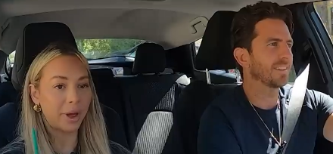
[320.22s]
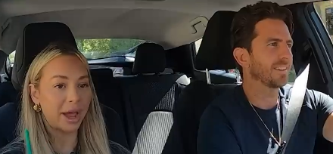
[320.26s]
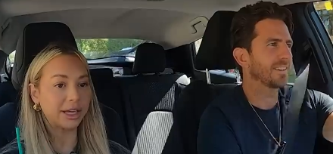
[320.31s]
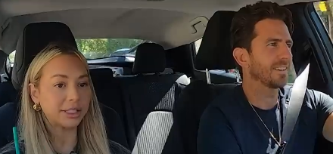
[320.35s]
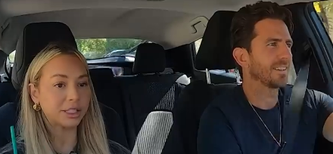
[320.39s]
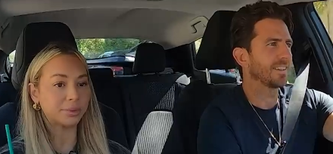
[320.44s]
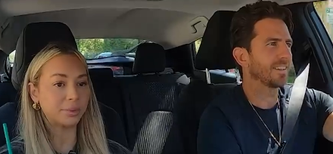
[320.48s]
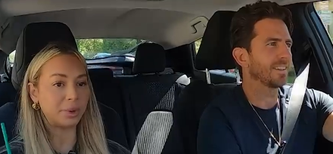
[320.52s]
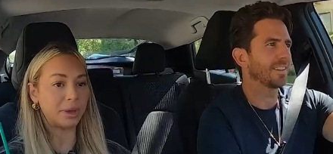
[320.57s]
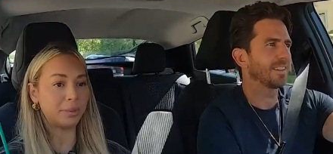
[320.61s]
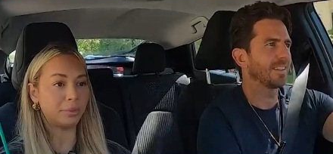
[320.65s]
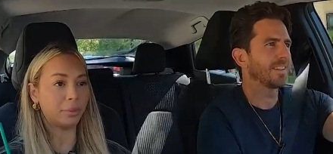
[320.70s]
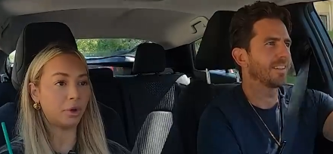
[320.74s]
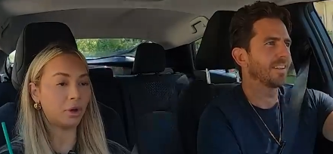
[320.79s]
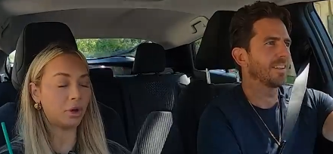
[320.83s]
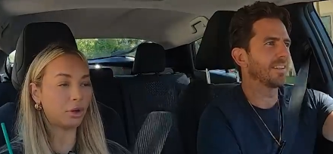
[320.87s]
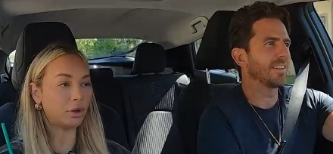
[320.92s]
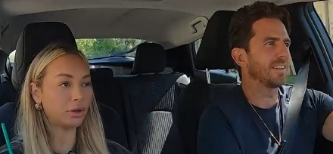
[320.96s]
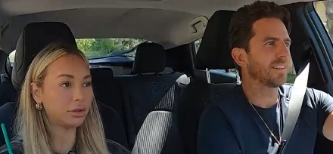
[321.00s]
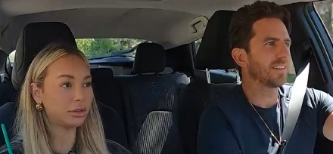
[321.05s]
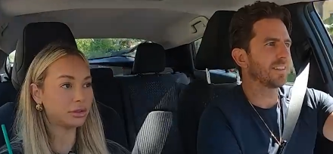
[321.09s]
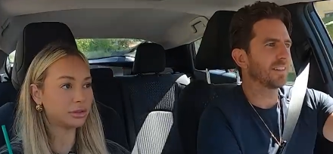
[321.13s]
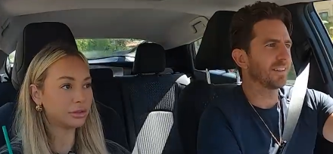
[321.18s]
Speaker 1: best
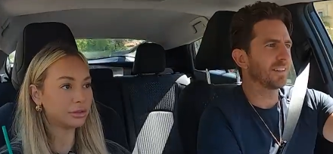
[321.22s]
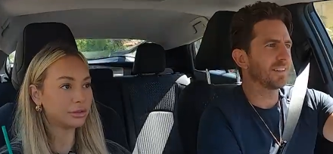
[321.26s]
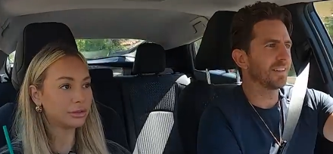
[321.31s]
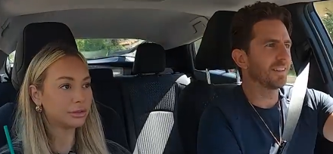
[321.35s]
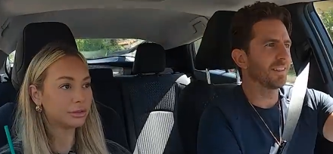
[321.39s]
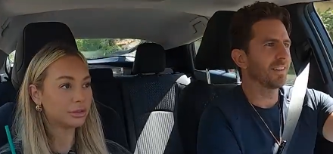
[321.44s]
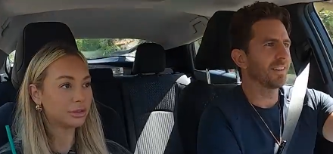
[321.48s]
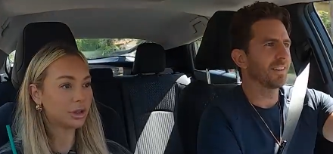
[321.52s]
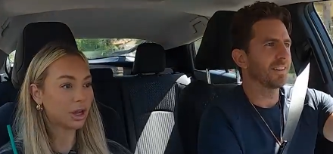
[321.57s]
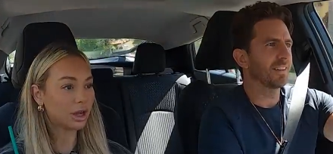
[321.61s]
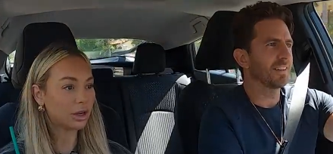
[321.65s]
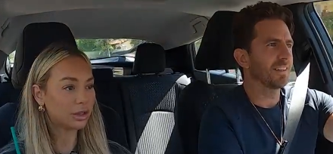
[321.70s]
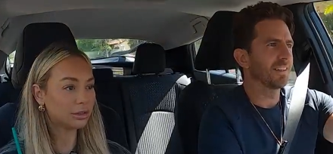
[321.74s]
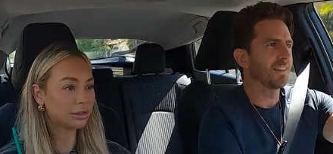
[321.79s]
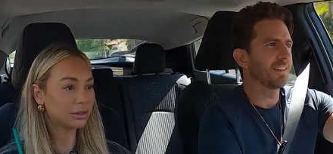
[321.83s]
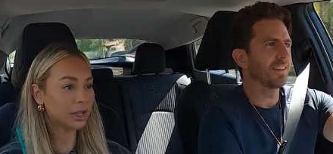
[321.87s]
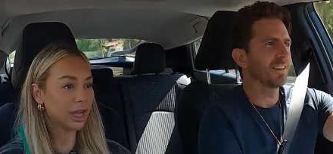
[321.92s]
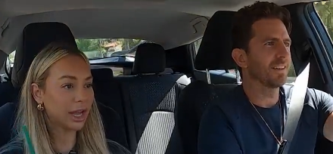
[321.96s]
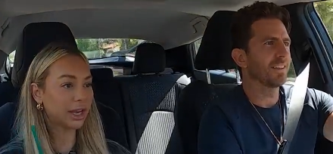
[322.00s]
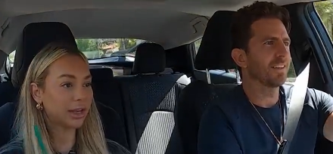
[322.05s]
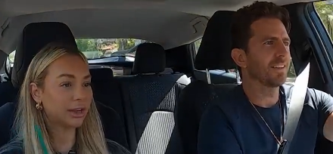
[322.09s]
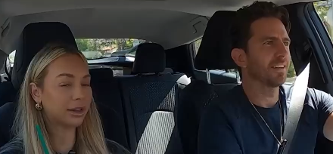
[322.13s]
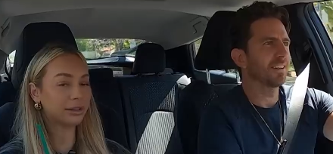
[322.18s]
people,
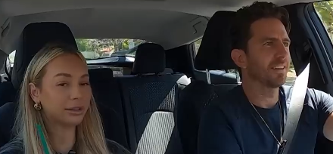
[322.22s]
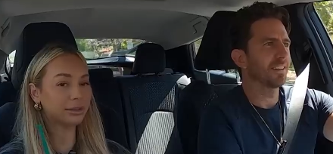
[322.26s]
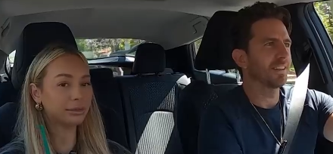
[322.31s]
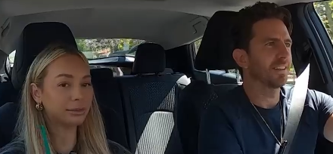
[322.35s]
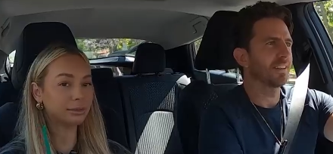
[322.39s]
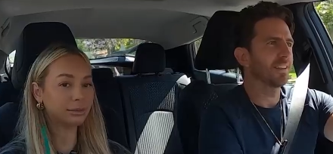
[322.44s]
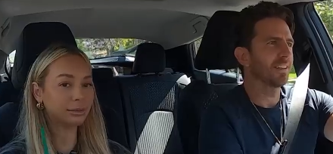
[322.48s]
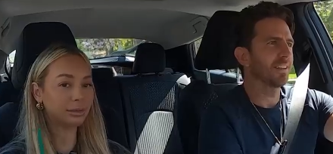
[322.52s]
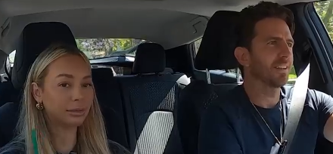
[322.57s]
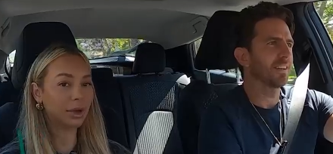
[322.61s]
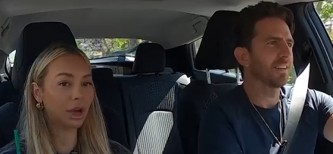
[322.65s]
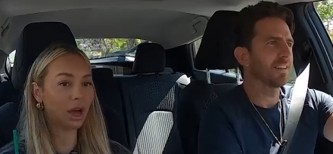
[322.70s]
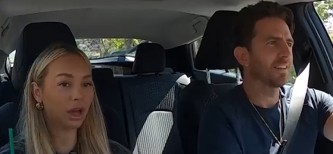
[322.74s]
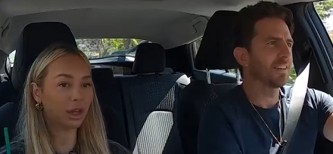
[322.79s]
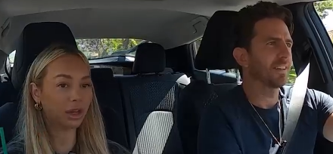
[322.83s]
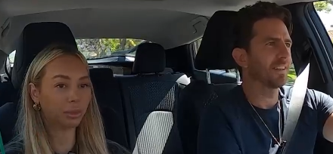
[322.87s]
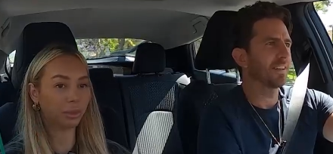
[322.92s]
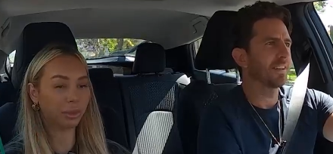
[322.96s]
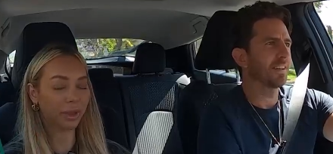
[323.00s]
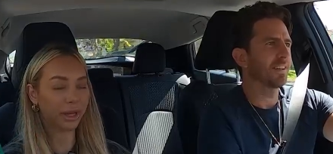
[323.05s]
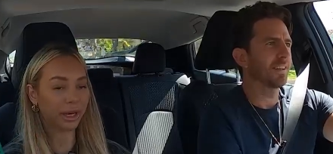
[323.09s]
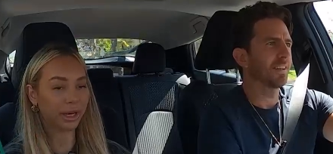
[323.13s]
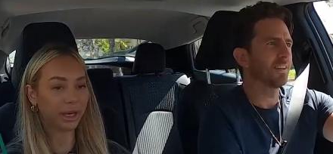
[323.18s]
like on
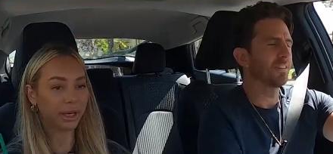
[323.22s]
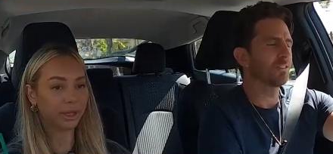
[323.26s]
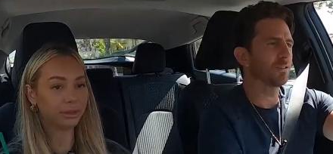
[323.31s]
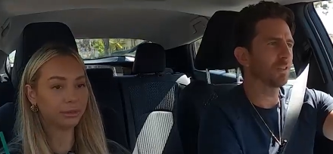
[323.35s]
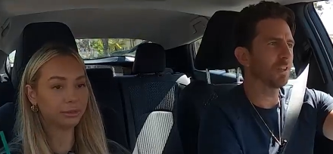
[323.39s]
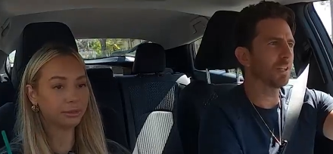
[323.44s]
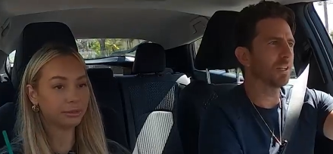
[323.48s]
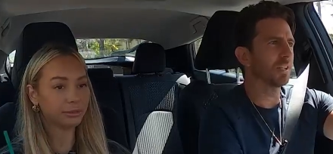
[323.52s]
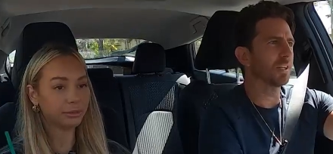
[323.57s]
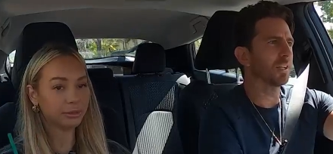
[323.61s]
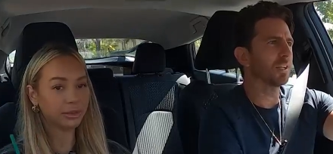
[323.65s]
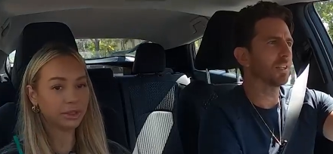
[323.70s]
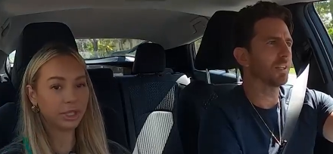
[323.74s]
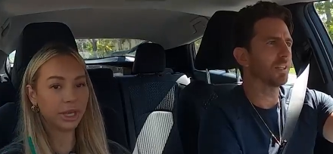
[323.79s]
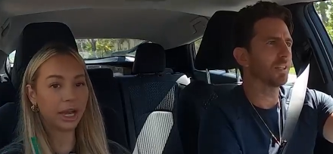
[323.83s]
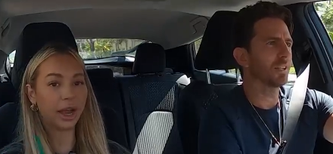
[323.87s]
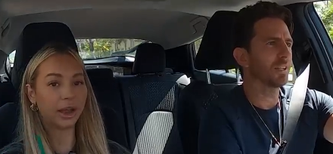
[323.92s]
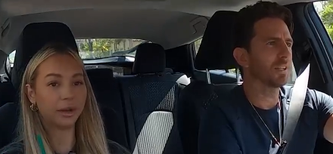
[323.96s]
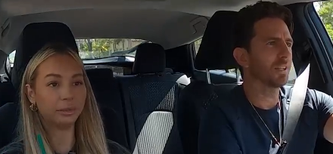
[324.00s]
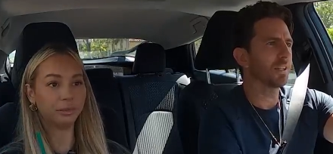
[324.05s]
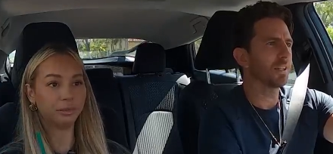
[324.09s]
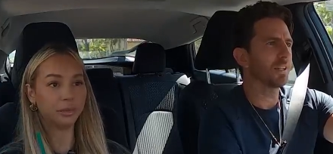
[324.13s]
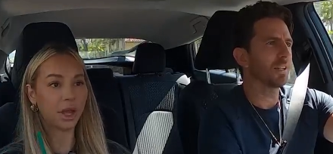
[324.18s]
the planet. Really? Yeah.